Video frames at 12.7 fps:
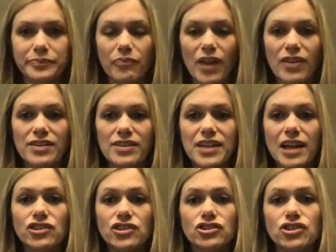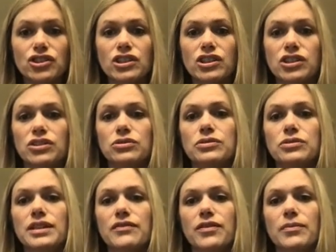This section should include
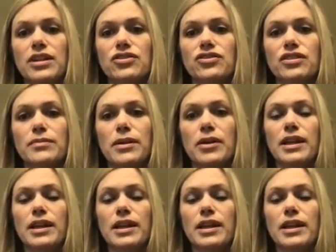information about